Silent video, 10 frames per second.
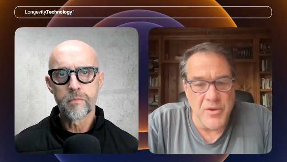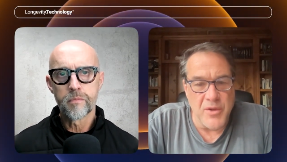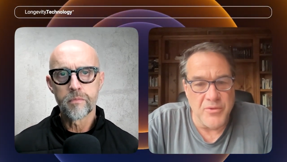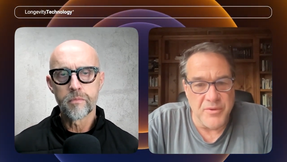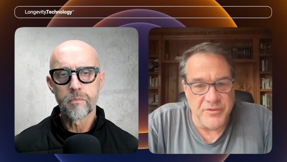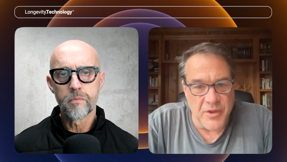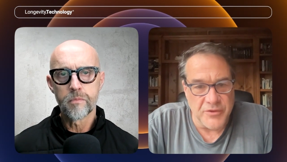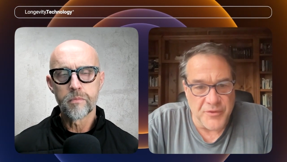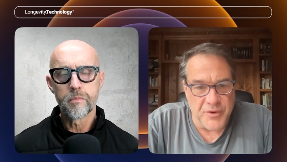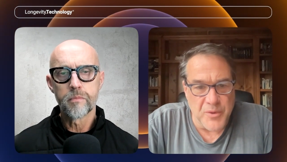Speaker 1: know the
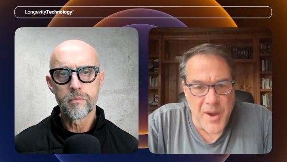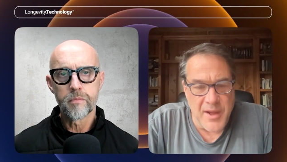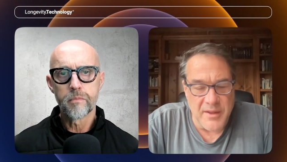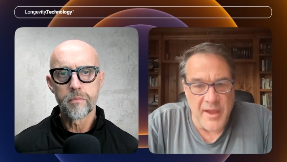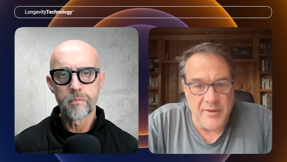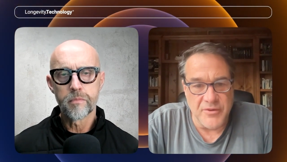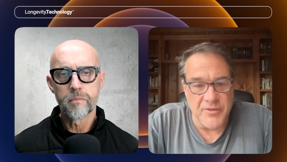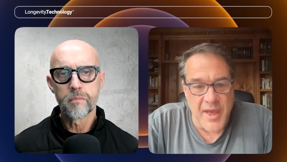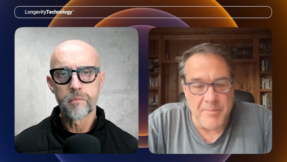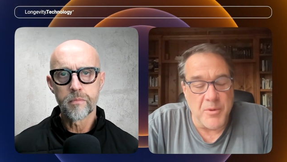results for a while
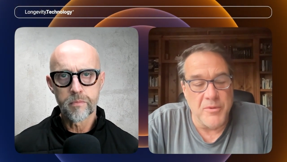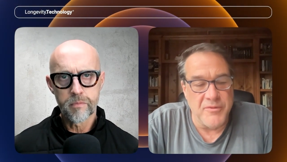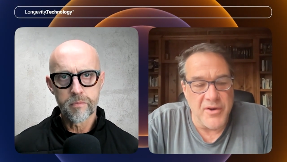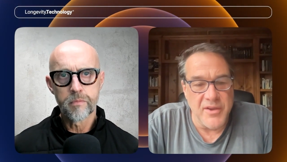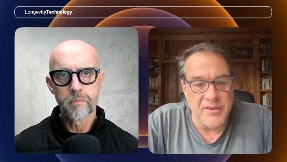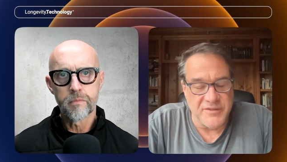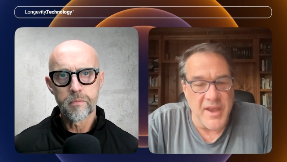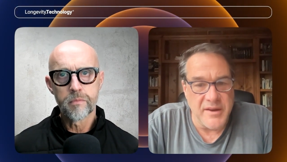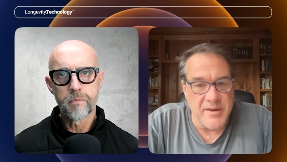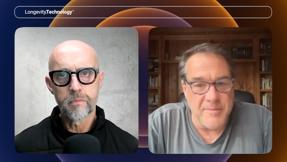after that but we're very
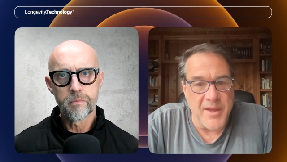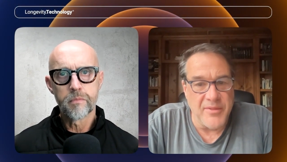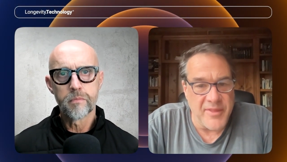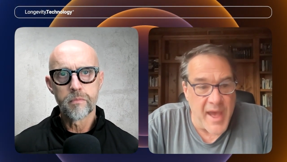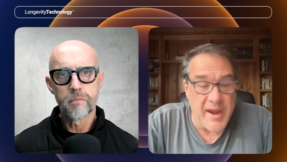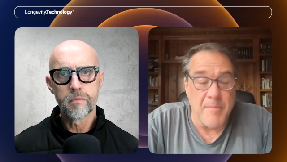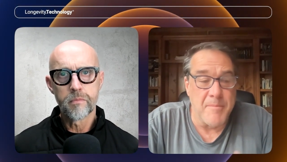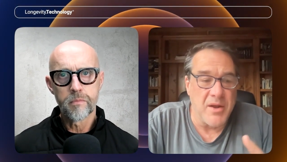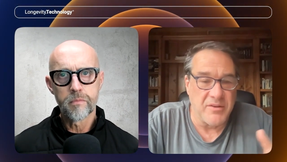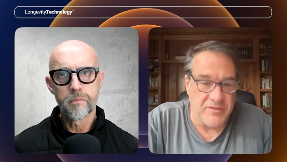excited about that
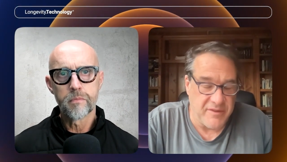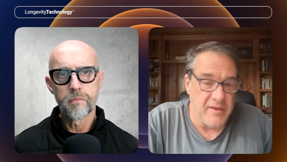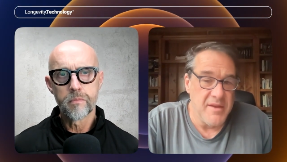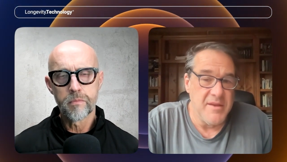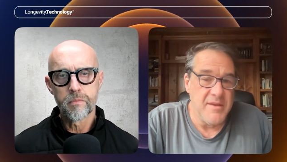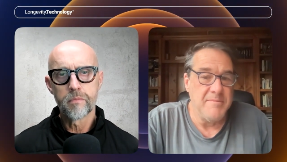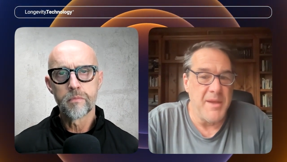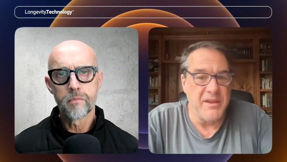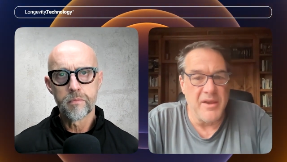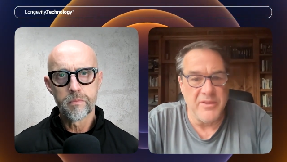amongst
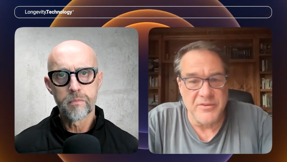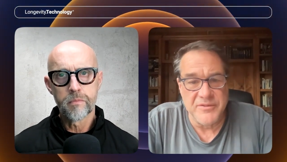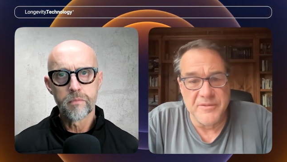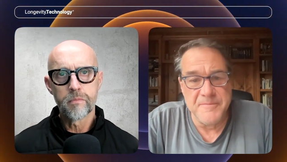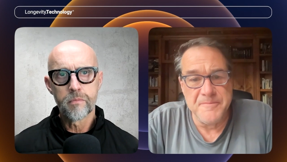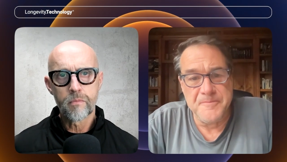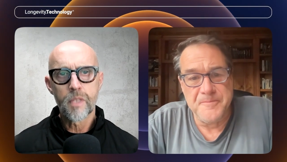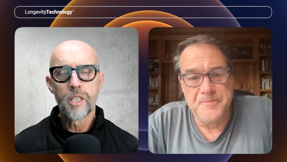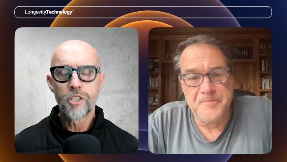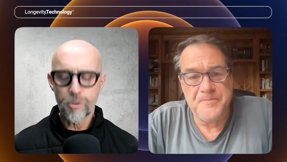many others.
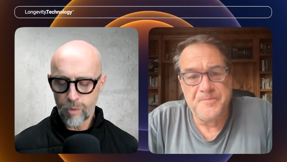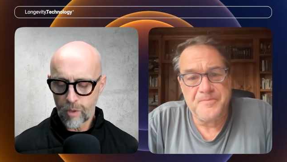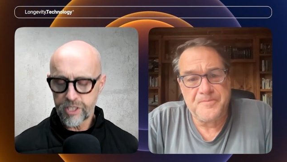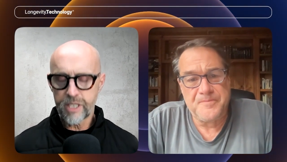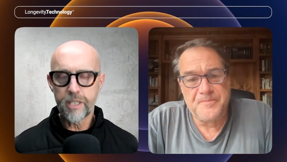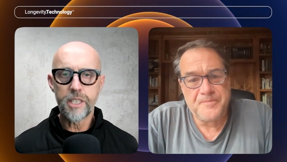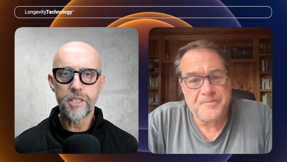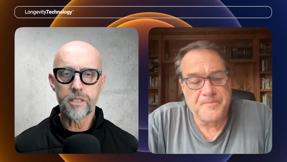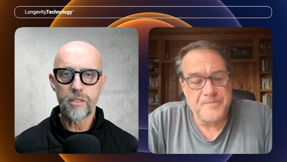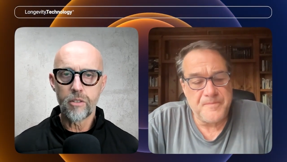
Speaker 2: So obviously,
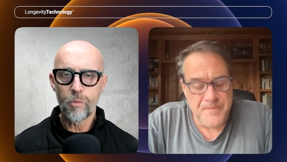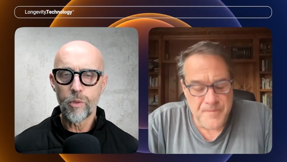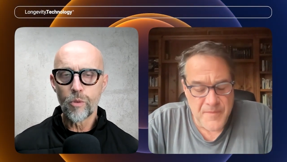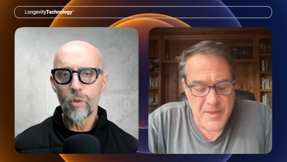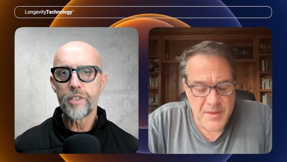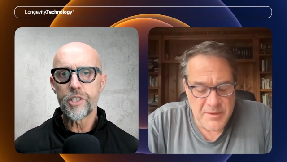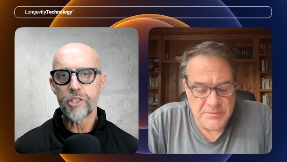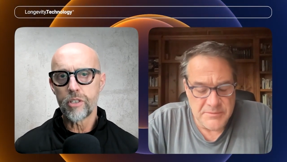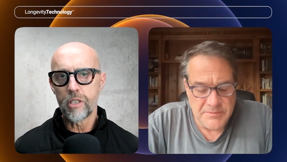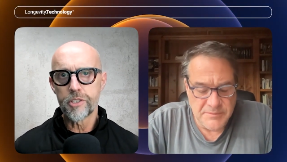these with all of
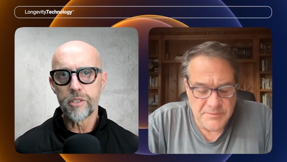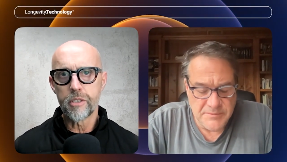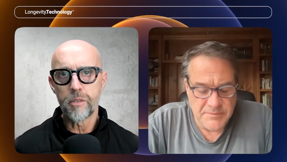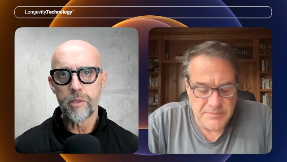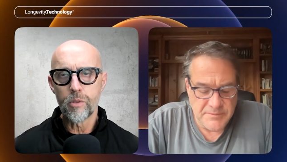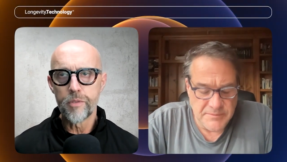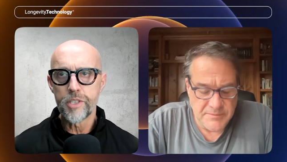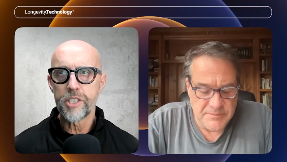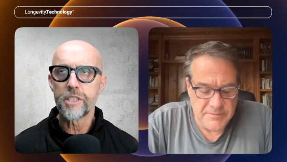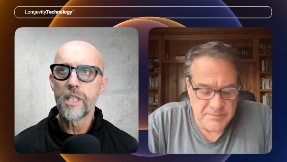these trials that are going
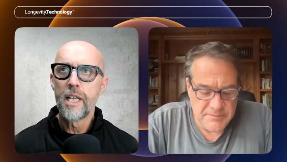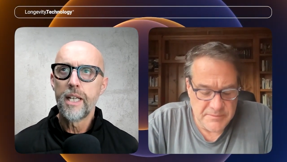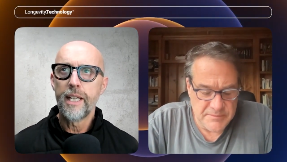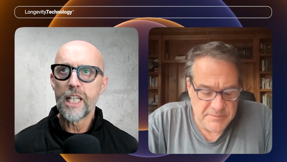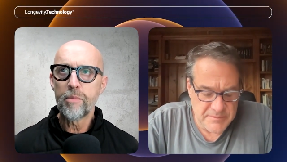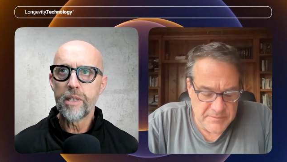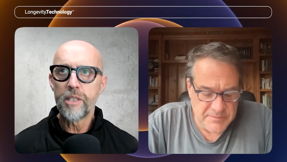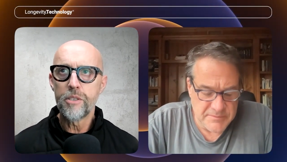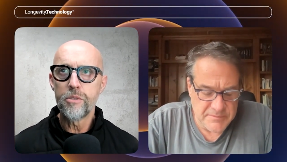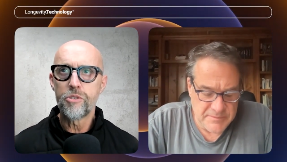on, this is
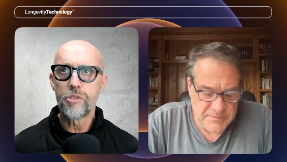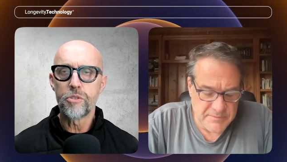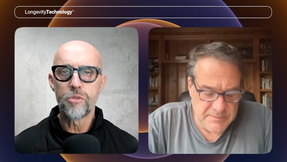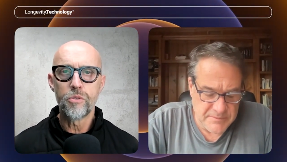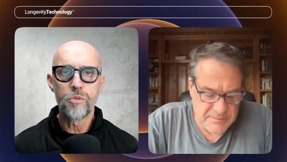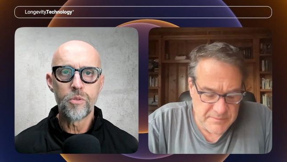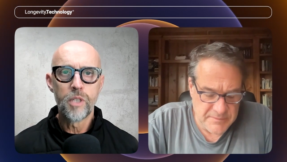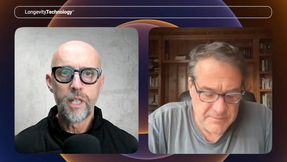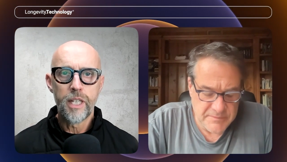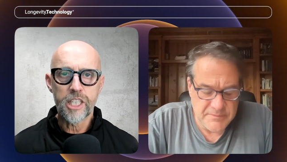enabling you
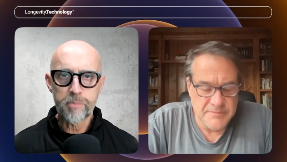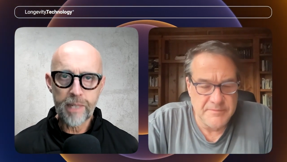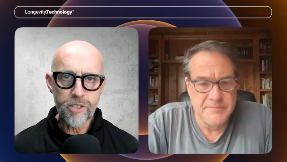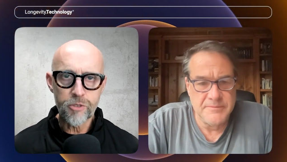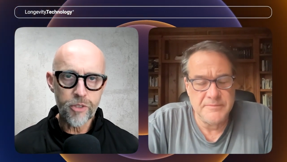to expand your